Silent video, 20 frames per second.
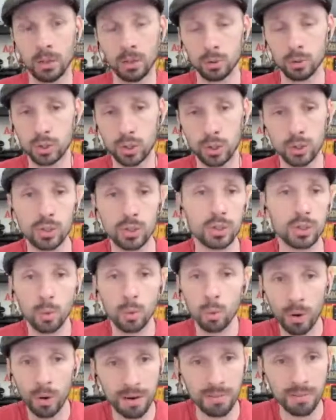church or
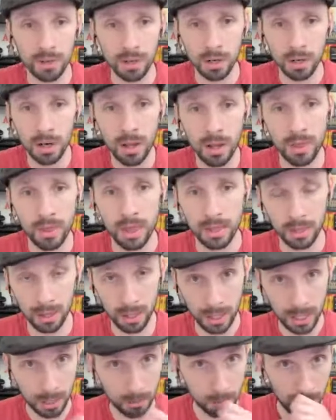wherever
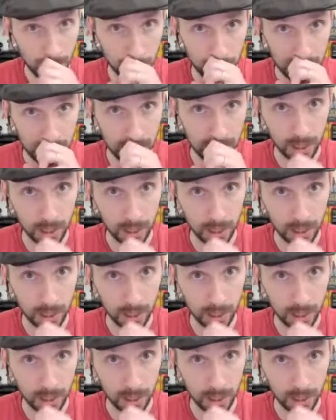they may be.